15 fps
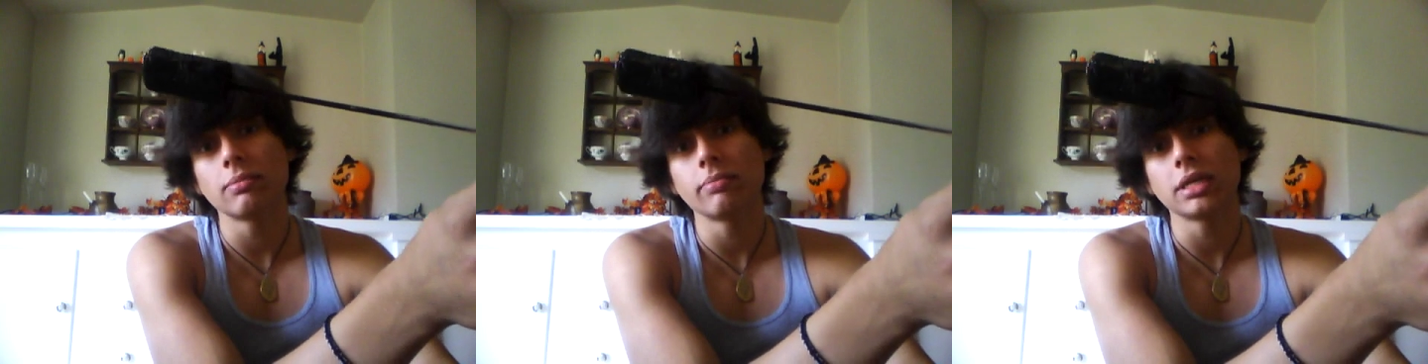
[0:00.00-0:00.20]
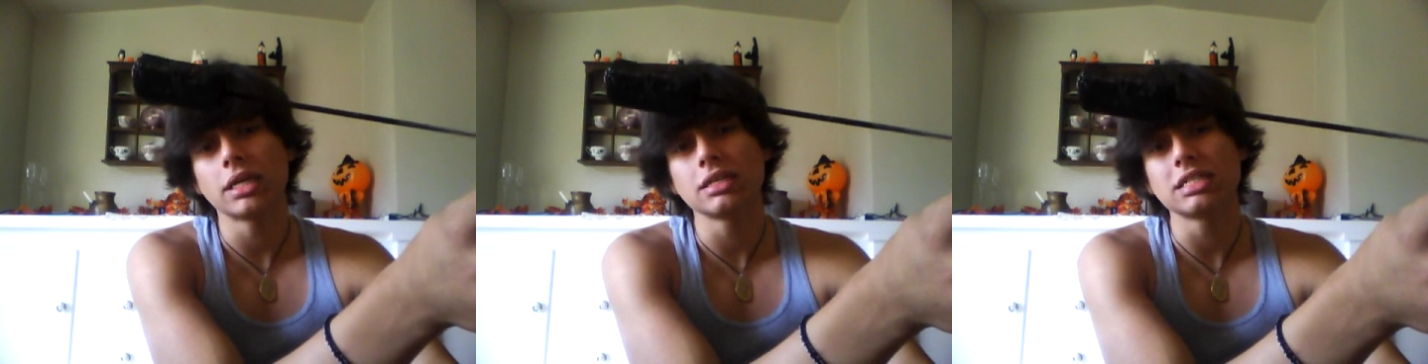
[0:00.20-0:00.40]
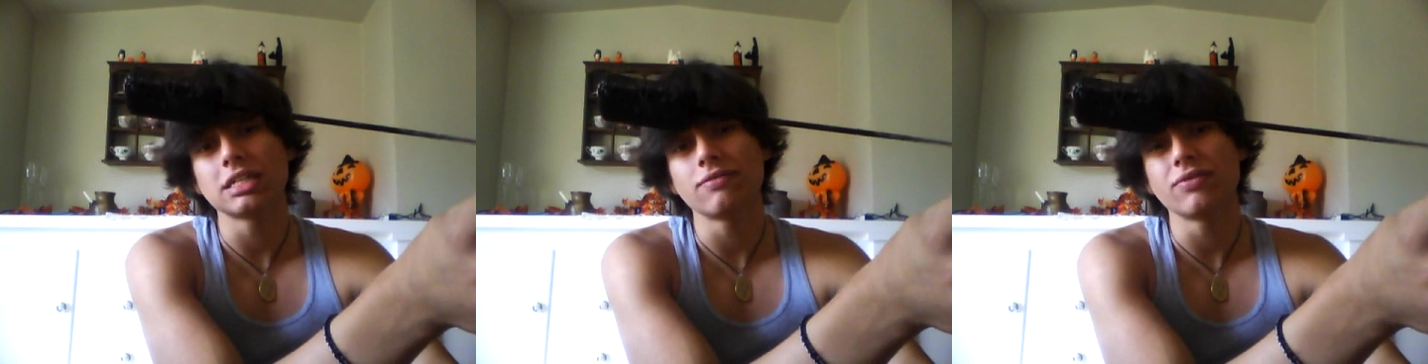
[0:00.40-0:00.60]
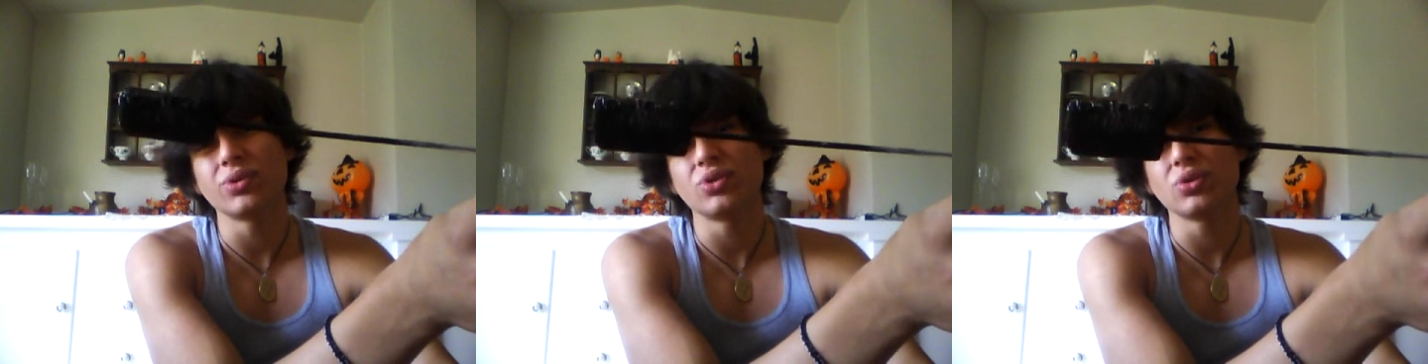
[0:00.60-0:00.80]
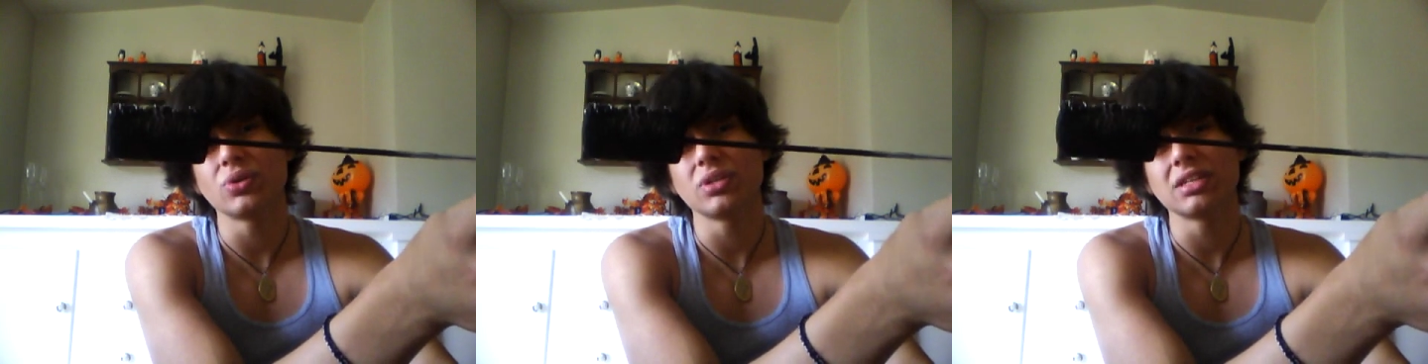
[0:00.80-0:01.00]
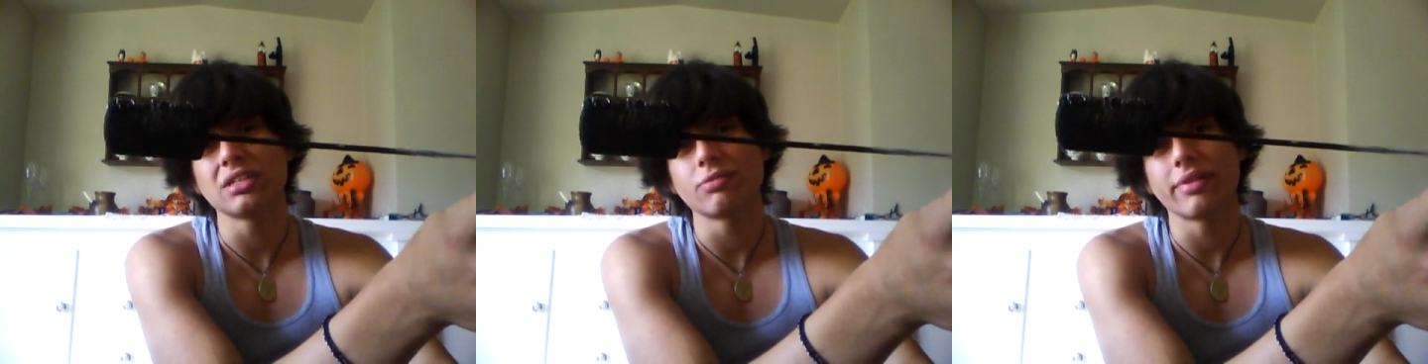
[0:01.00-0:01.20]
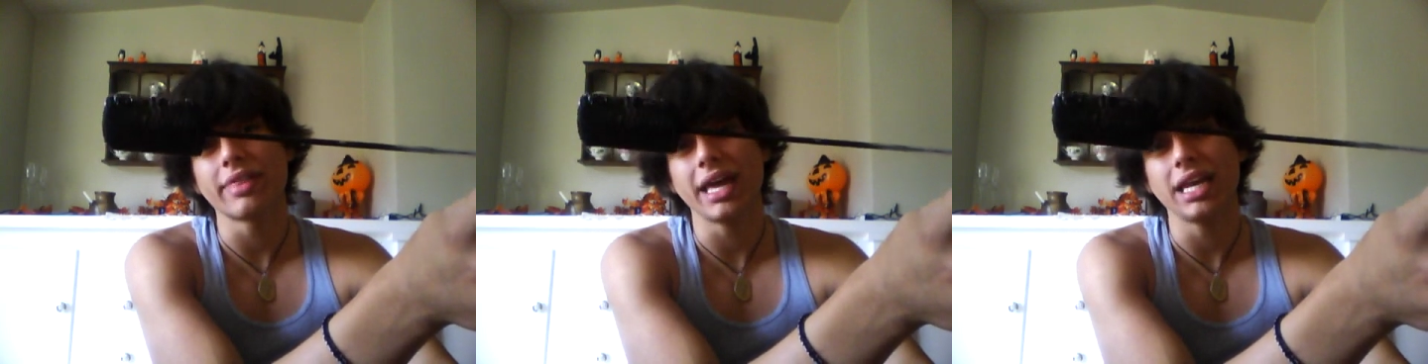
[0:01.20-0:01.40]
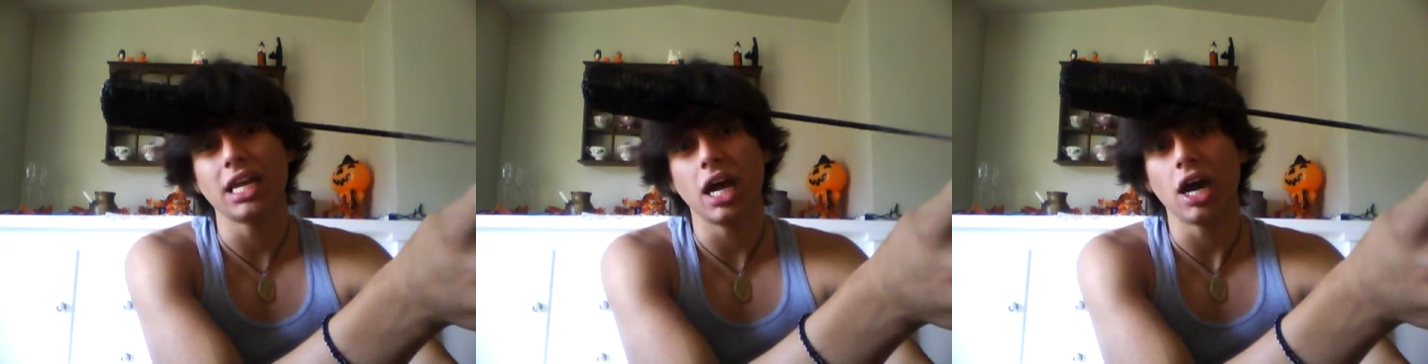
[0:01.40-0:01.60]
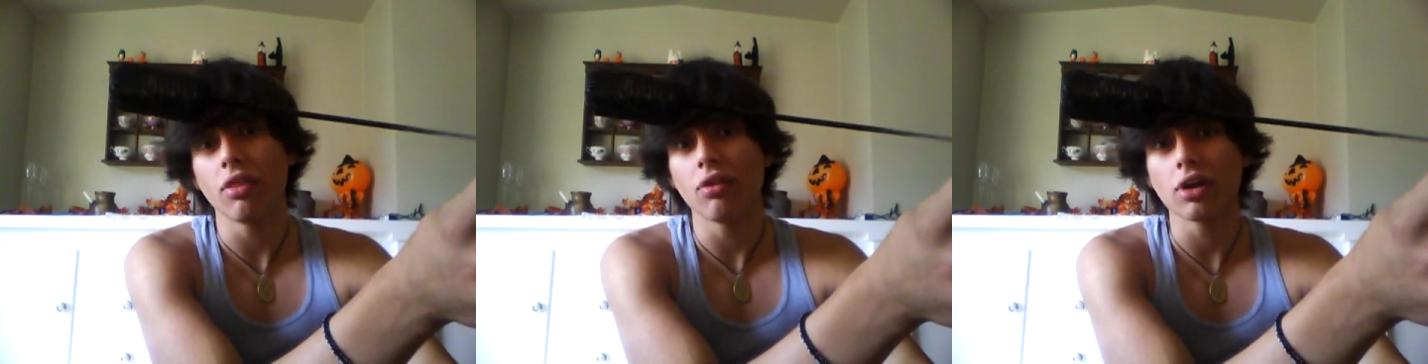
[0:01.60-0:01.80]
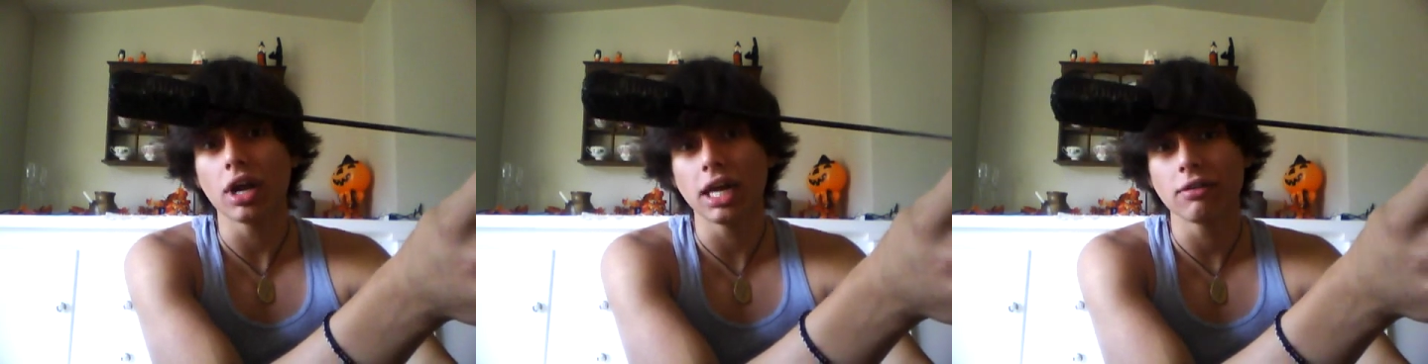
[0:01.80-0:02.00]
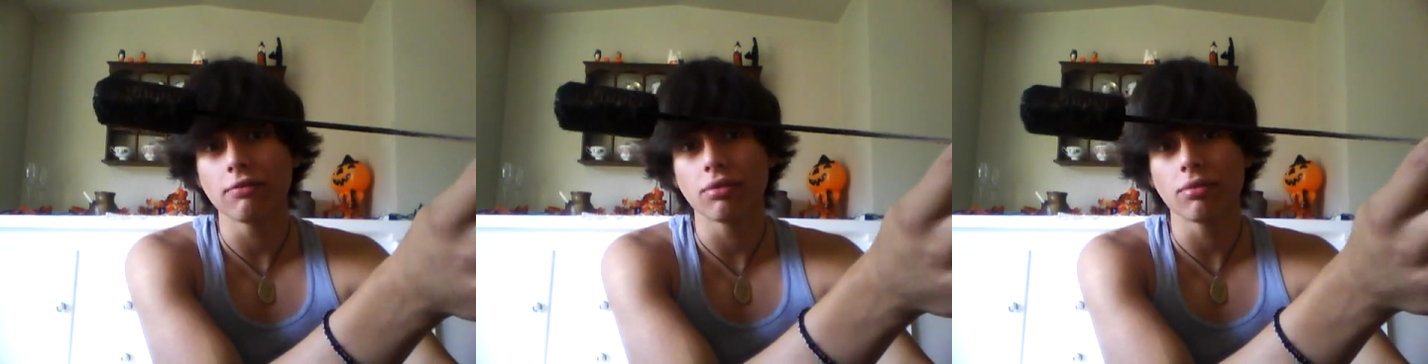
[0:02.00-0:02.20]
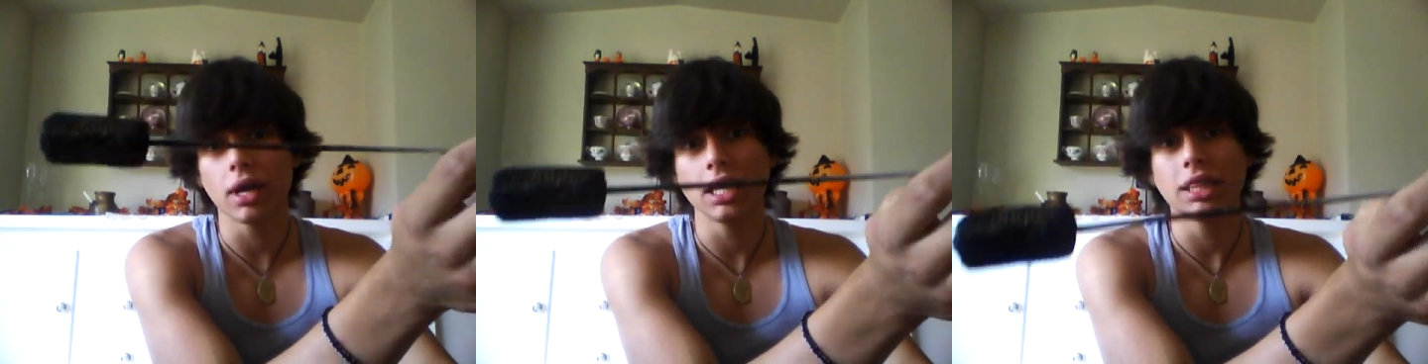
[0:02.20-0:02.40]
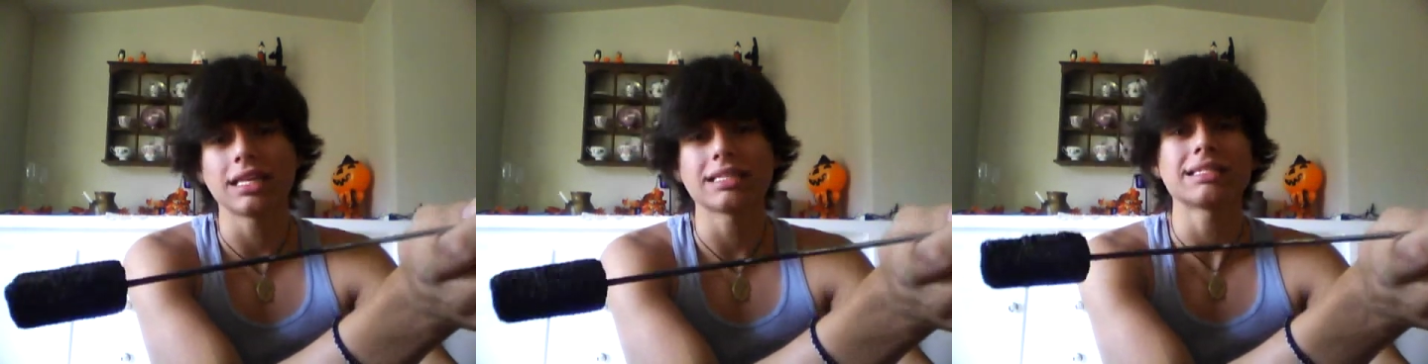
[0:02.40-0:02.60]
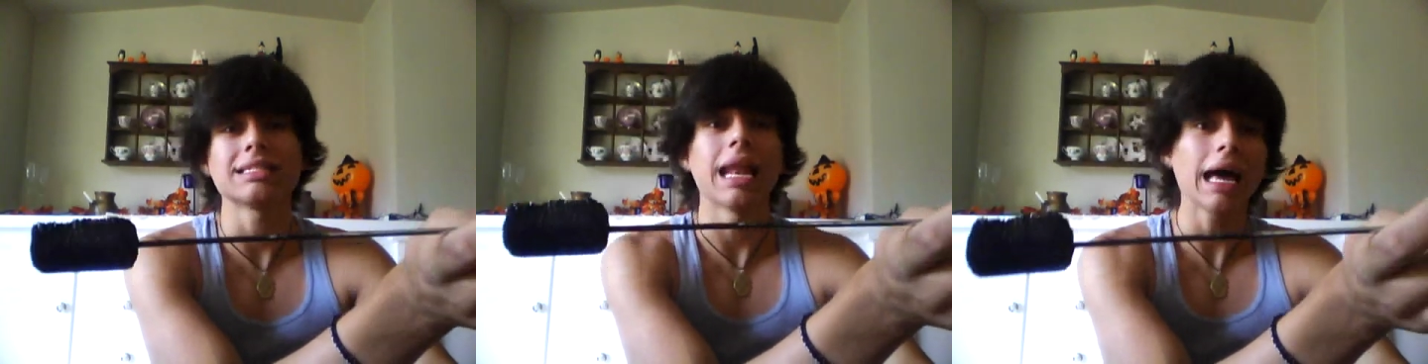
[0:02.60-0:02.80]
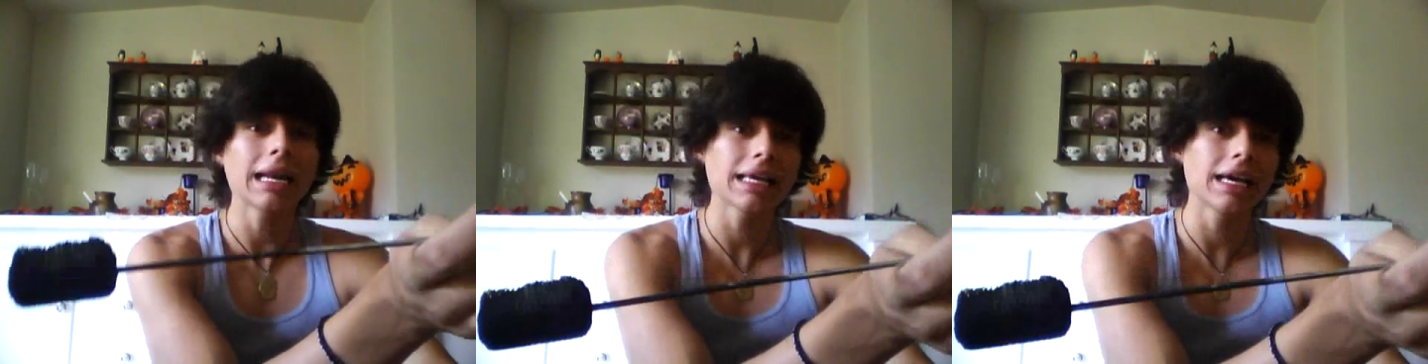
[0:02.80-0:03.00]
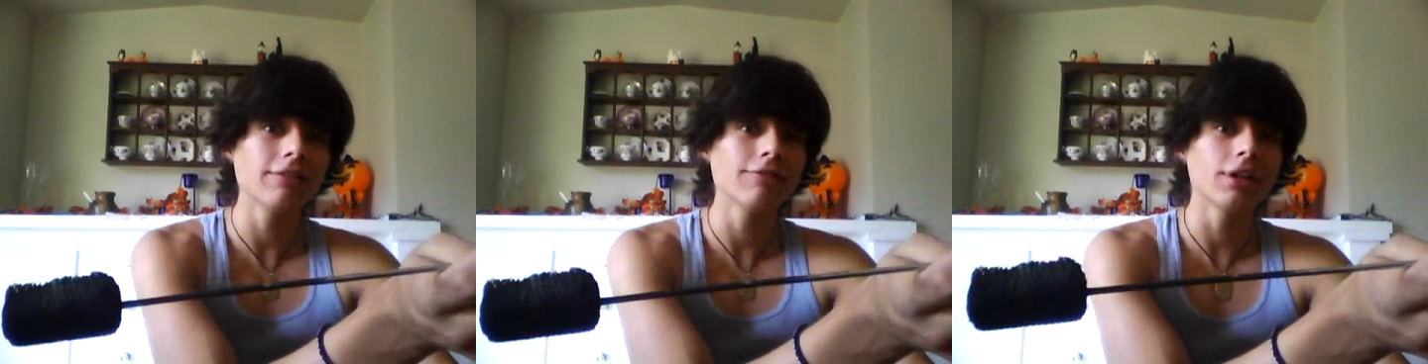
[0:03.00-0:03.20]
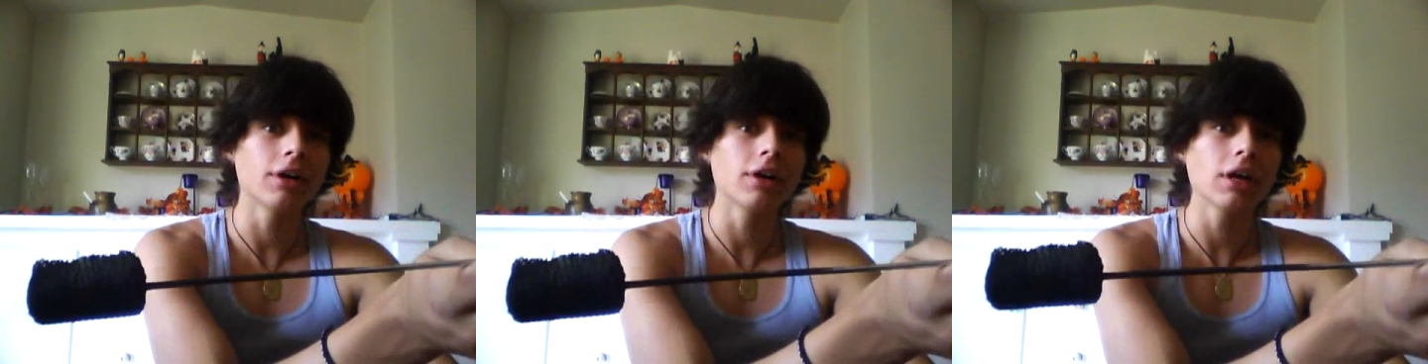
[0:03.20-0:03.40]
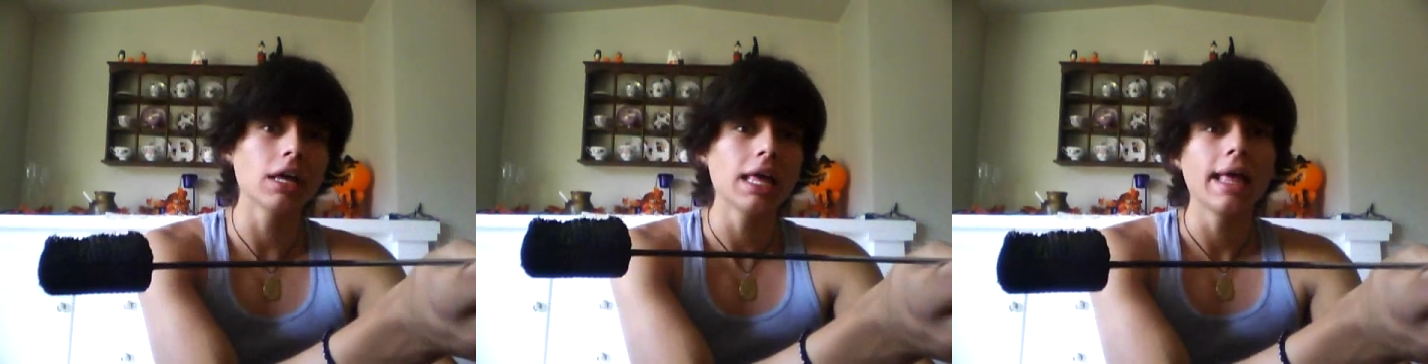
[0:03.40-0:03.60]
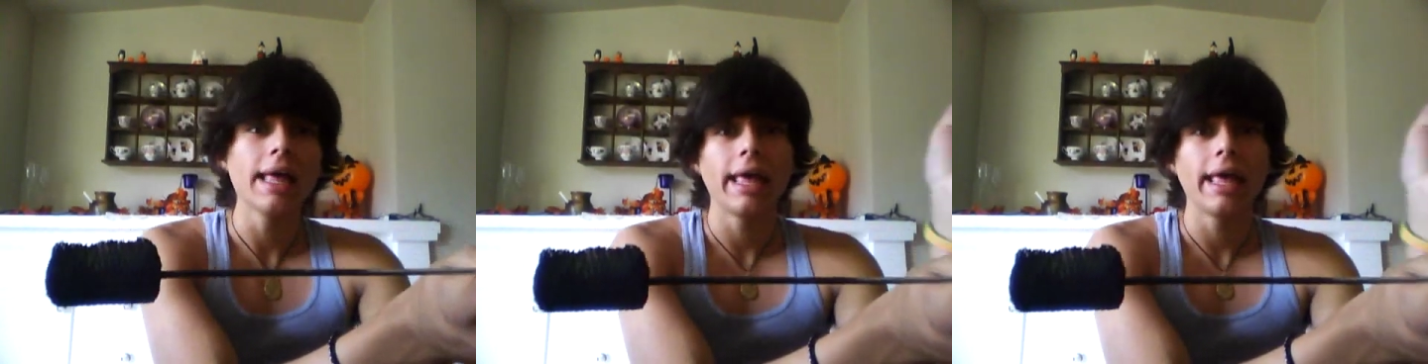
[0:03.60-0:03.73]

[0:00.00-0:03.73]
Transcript: because if you do this with any other kind of thread that's not Kevlar,